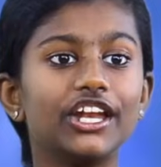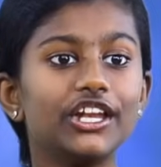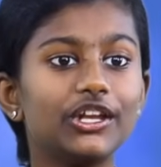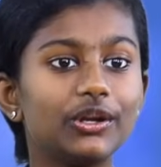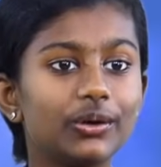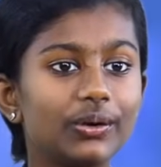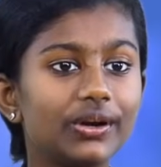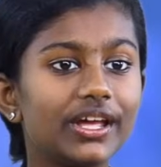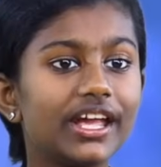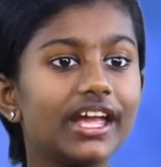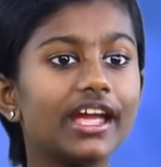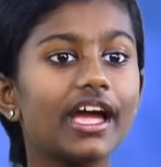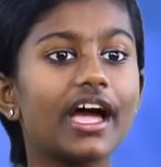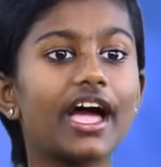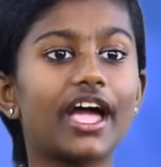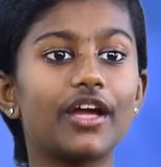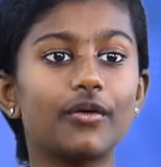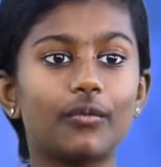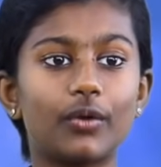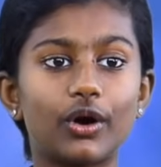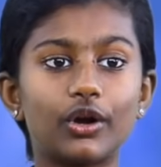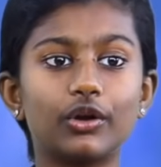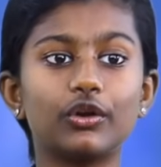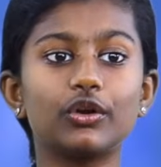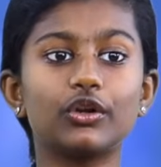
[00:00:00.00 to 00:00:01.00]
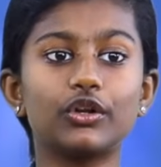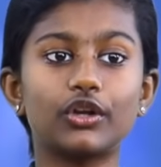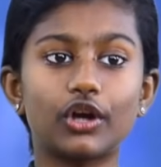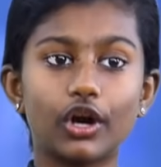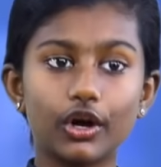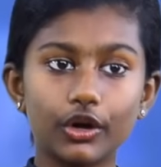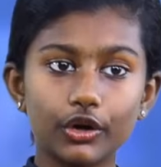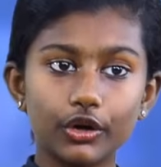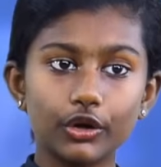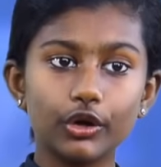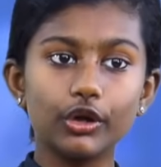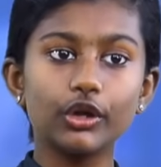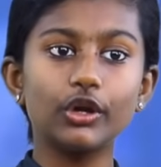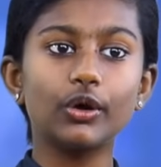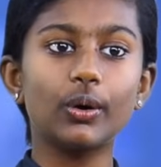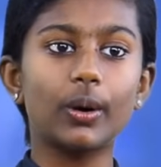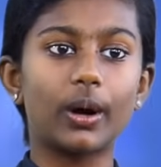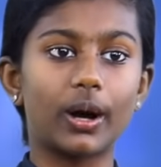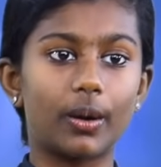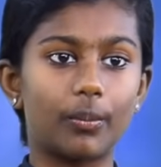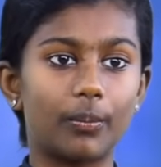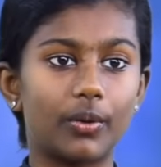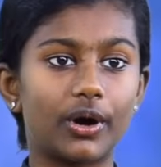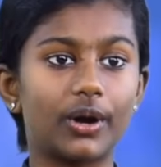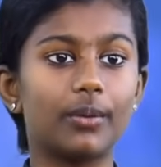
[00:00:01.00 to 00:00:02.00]
Today, I want to talk to you
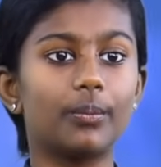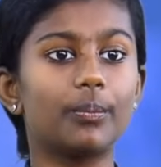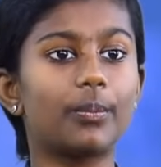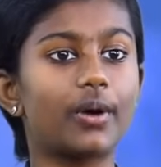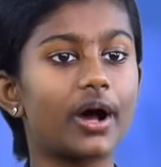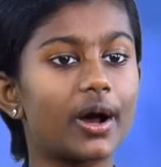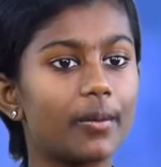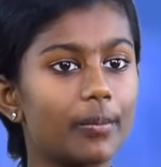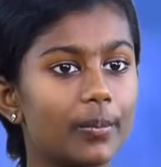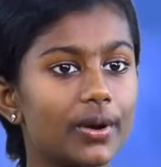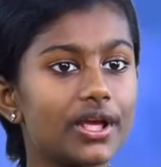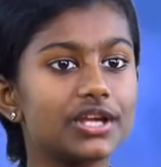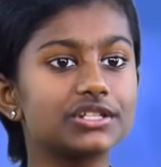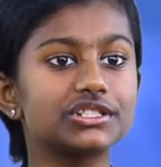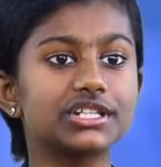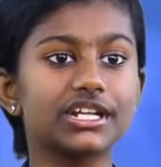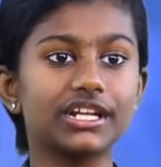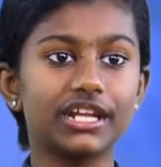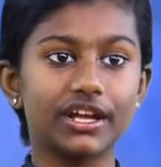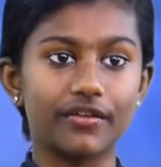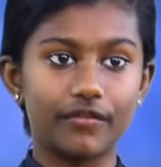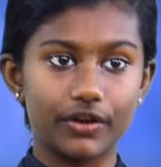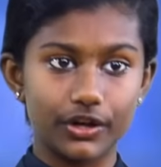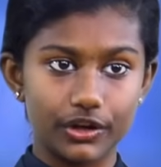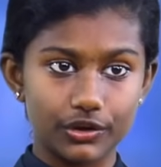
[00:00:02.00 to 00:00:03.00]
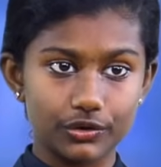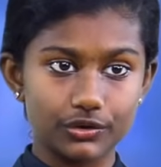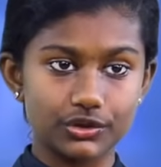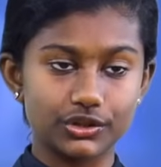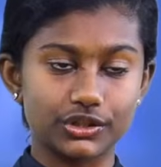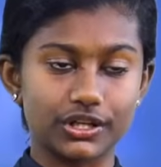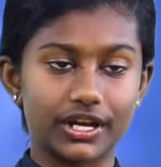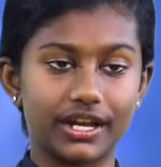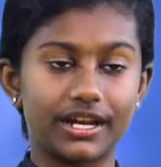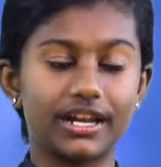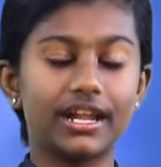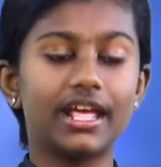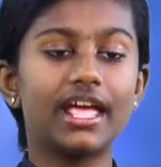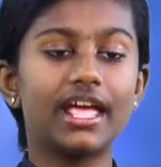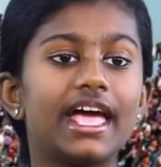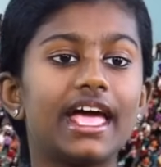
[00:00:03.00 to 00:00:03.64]
about population evolution.